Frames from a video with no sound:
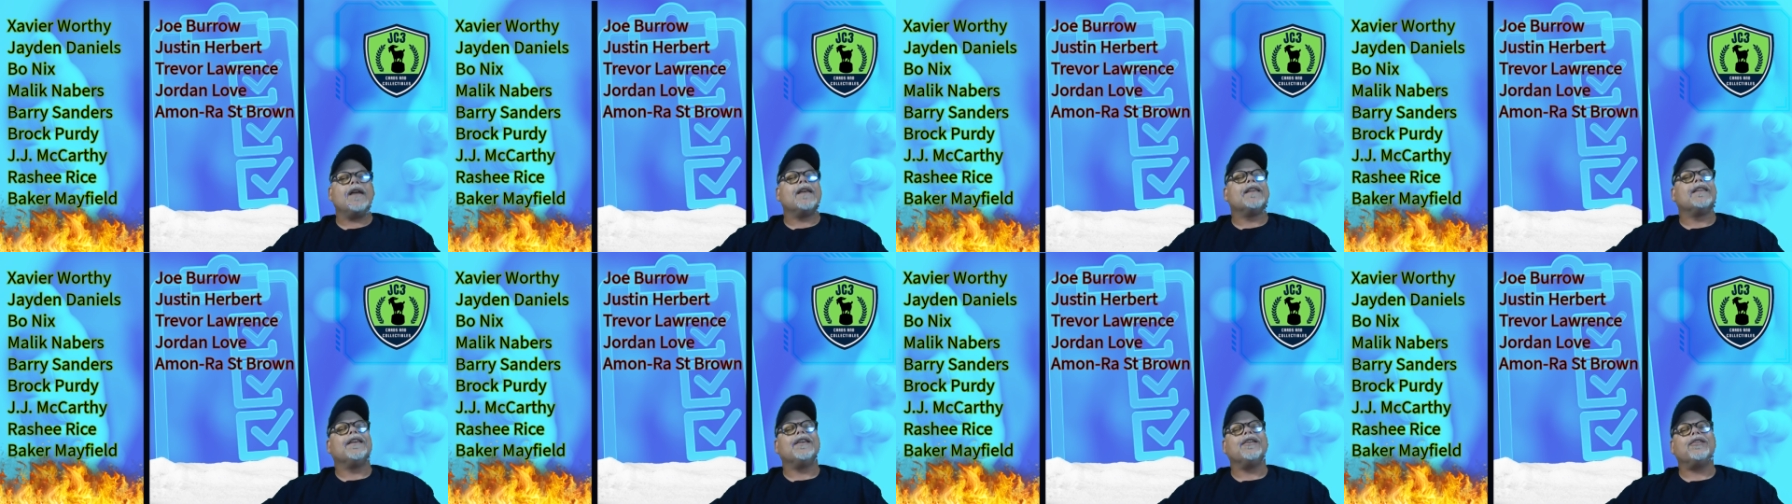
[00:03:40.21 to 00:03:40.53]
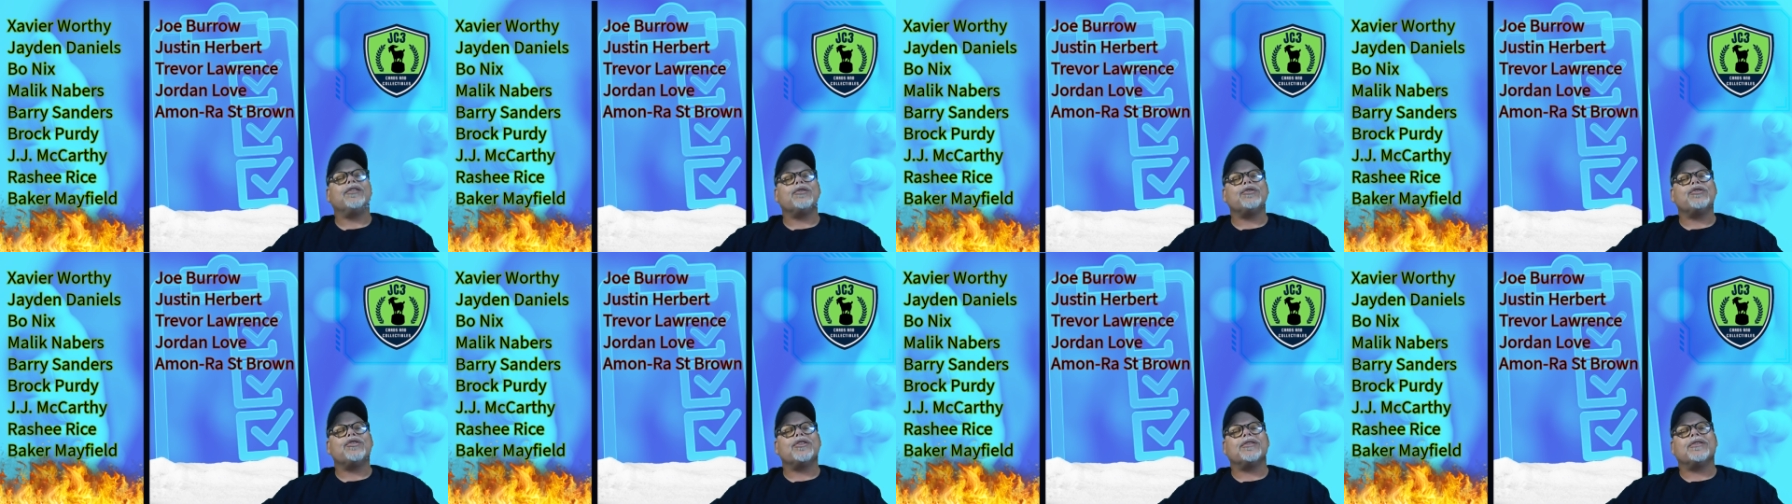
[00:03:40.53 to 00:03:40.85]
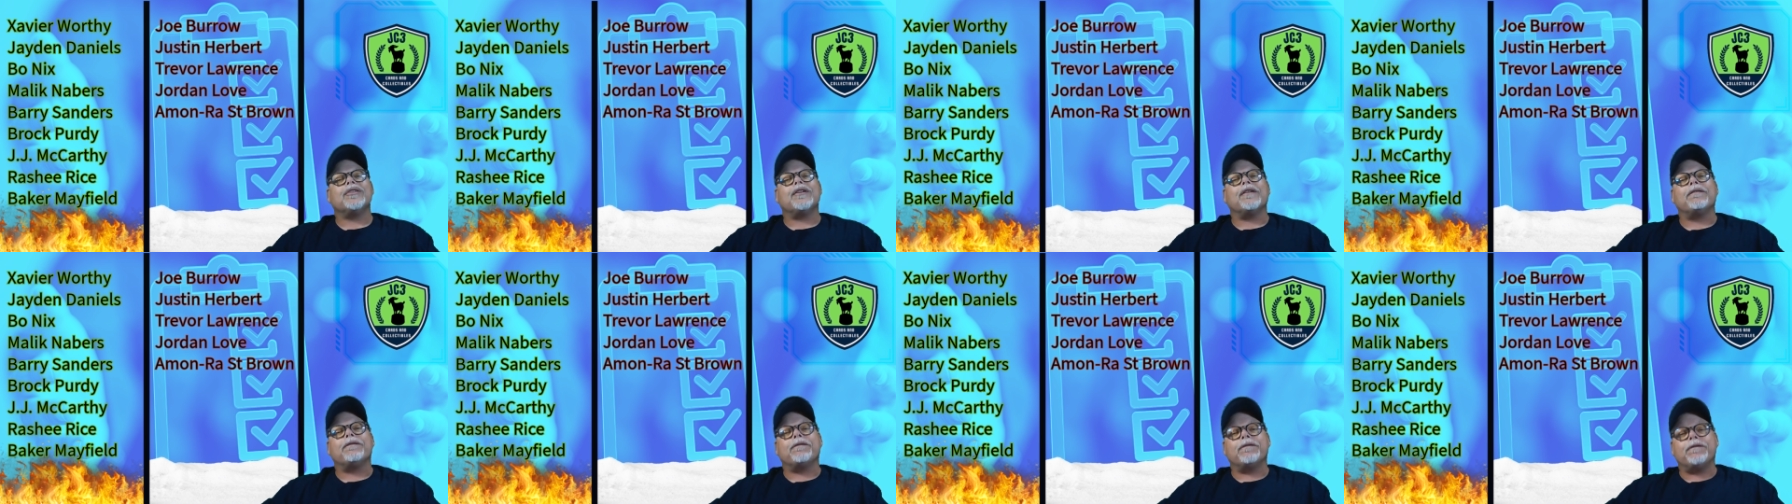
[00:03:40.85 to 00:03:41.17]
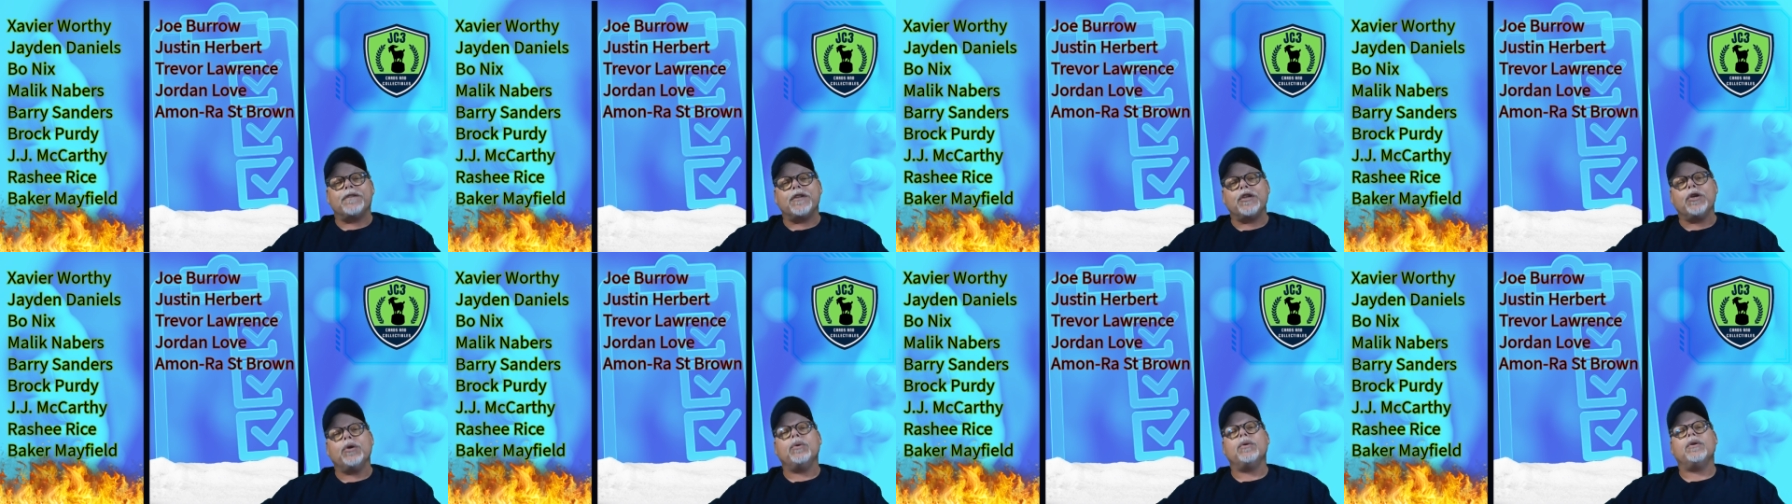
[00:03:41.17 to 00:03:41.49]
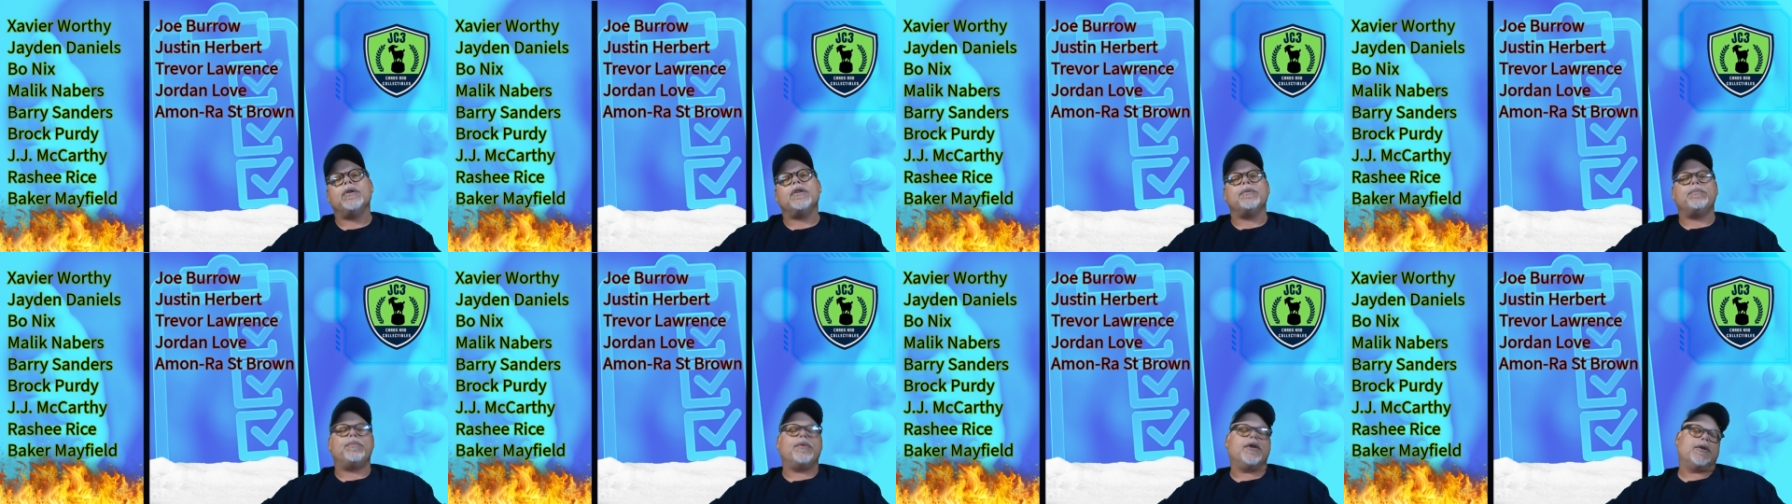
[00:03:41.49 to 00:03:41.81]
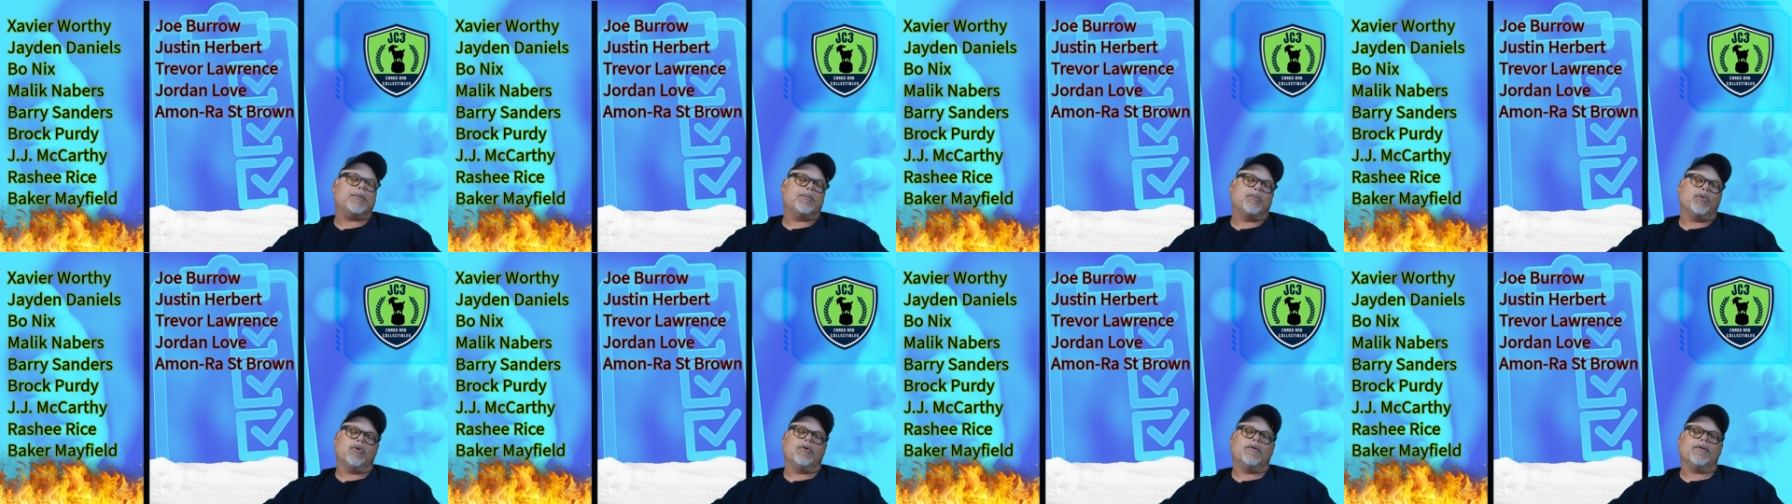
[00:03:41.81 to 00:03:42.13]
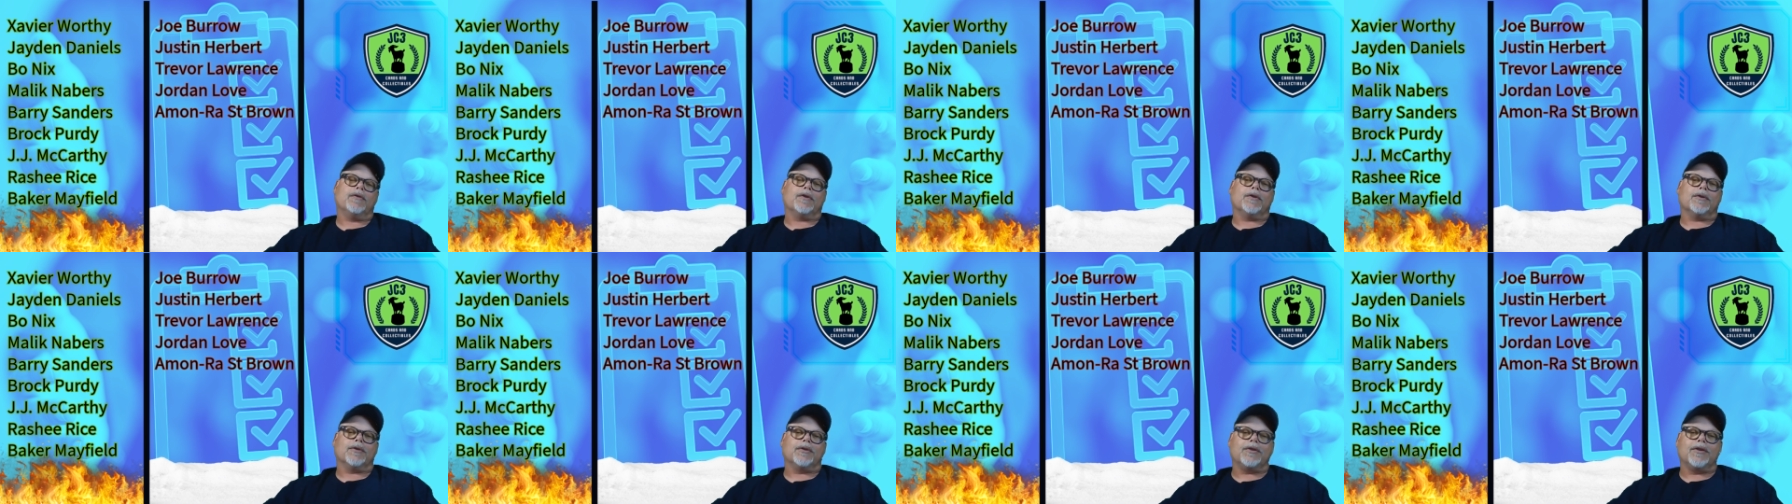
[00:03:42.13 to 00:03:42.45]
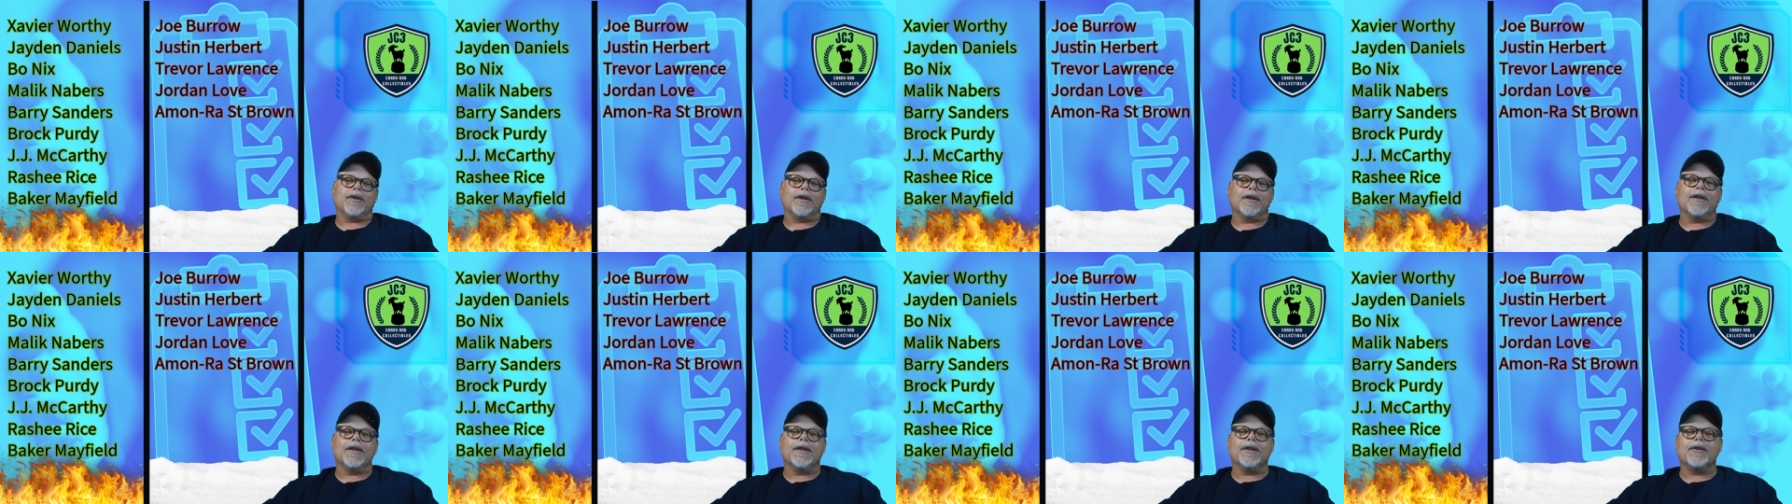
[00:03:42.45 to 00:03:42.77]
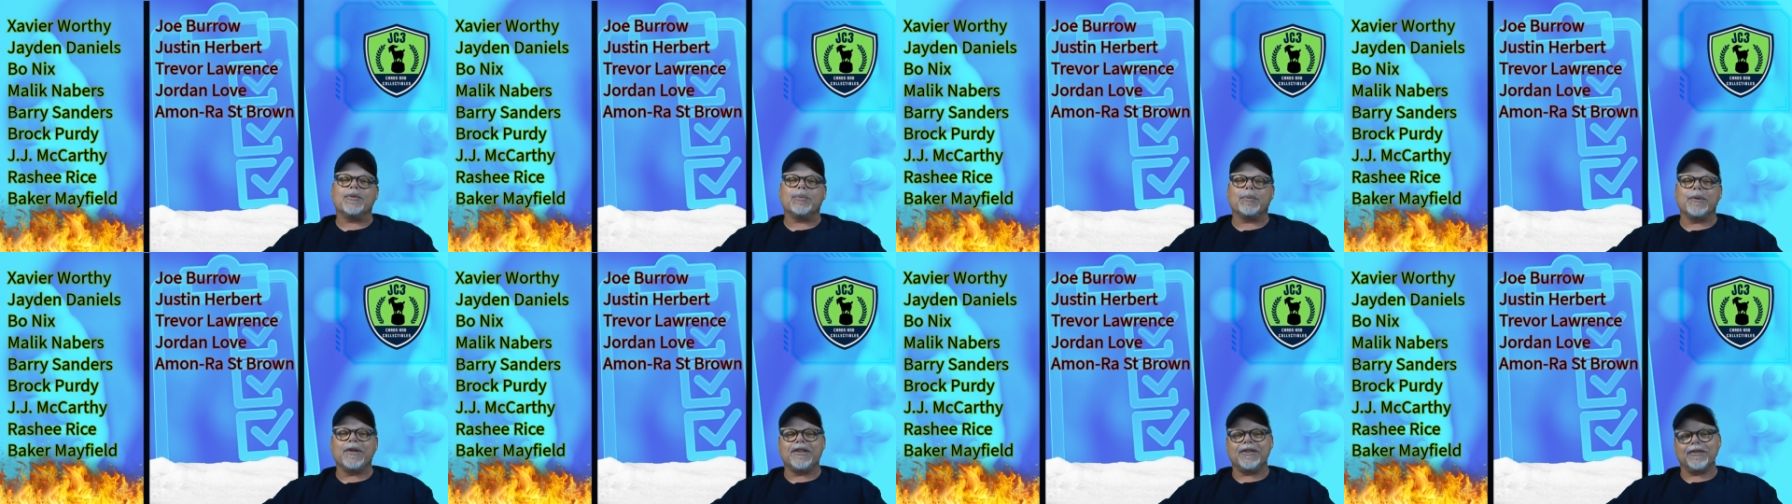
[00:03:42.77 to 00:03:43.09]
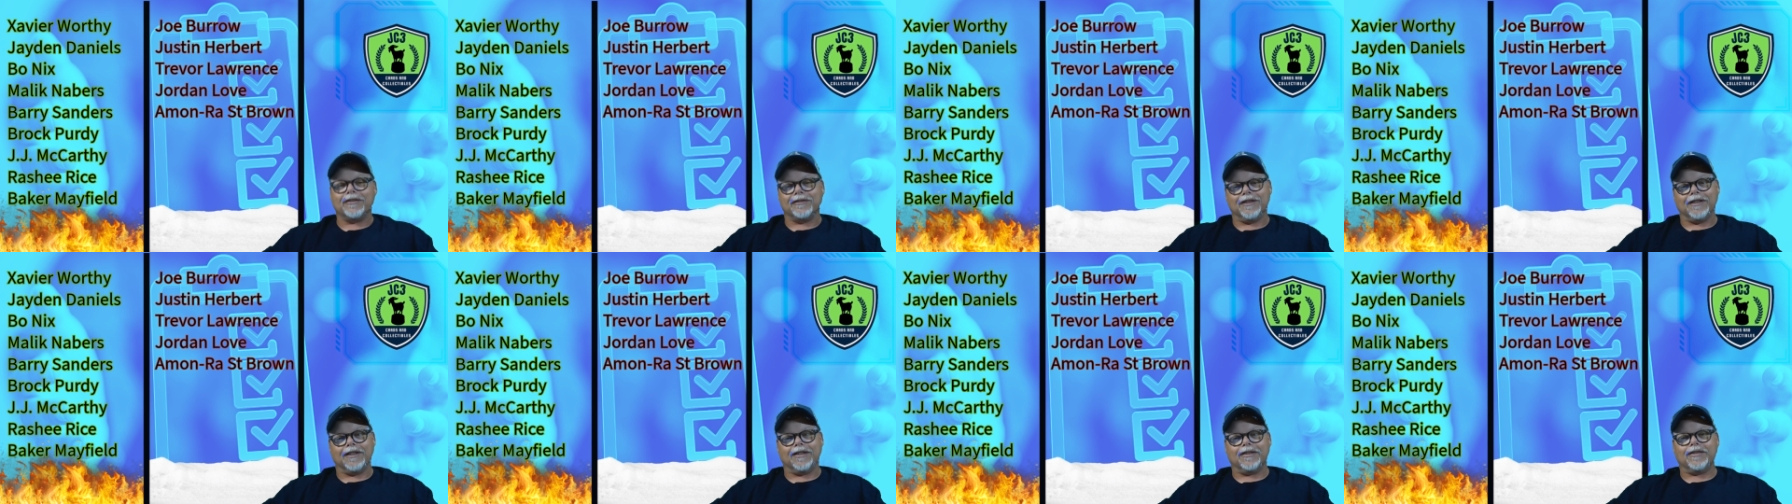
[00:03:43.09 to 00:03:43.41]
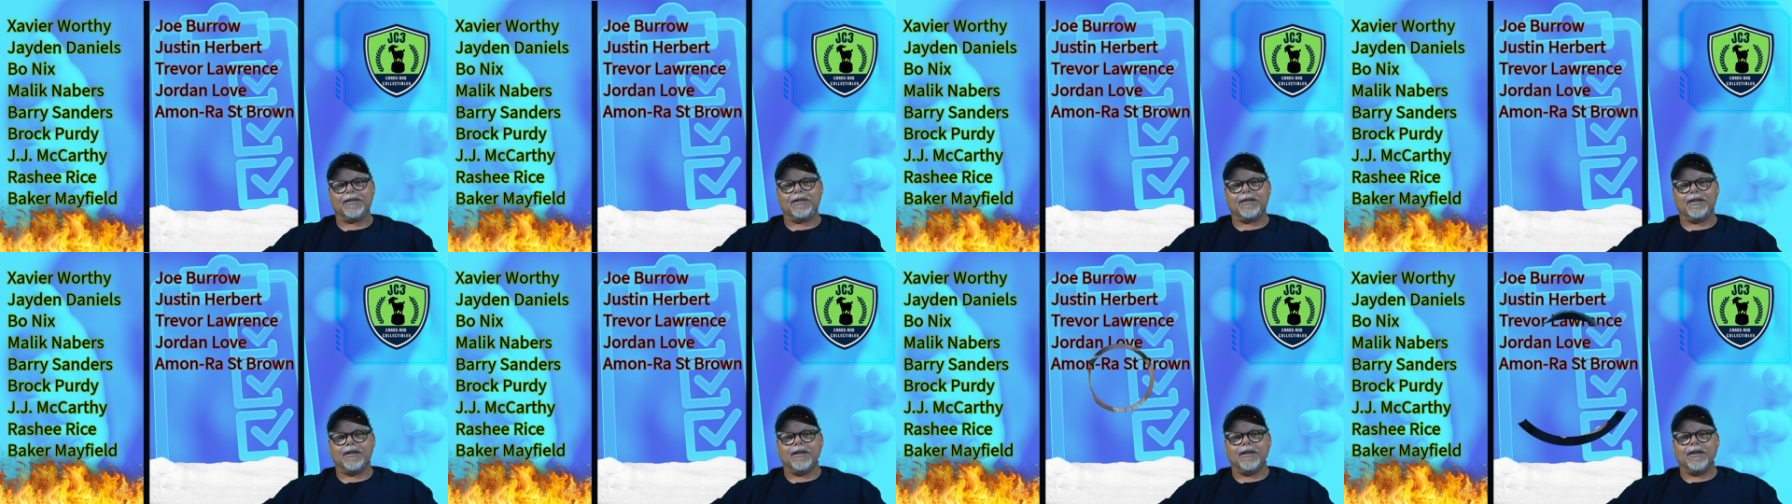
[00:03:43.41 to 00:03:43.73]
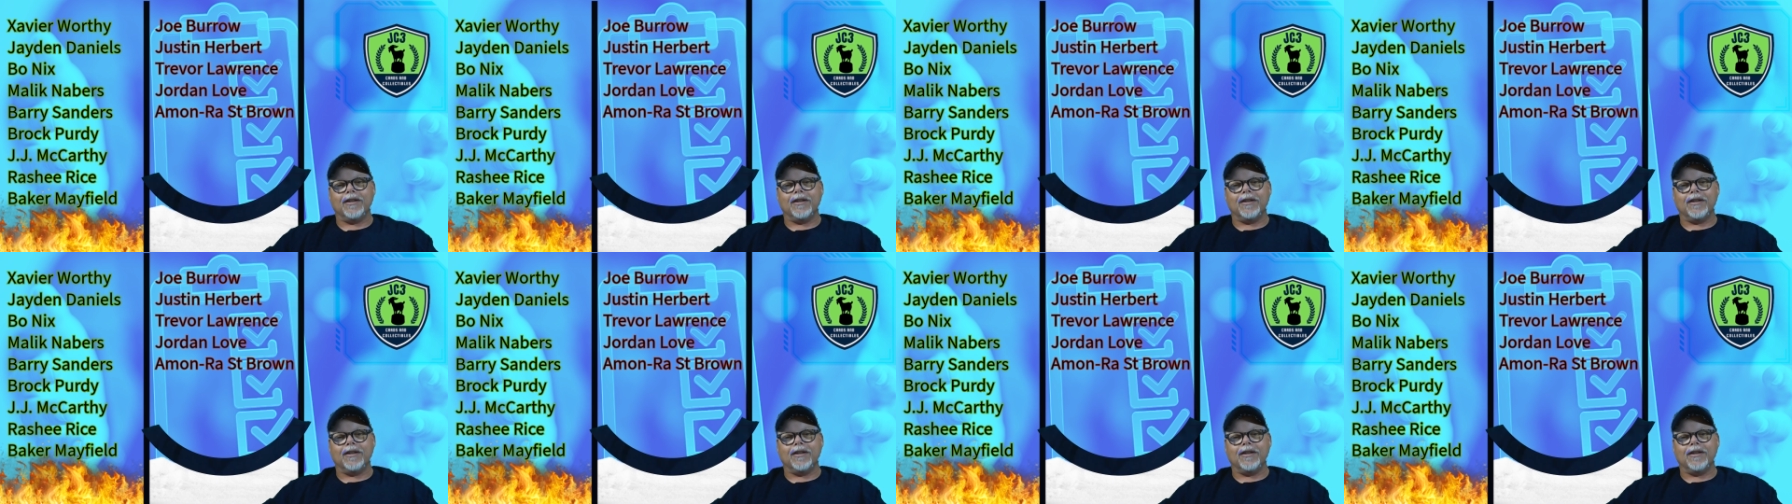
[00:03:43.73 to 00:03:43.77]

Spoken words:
These are just a few of the big movers in this week's list.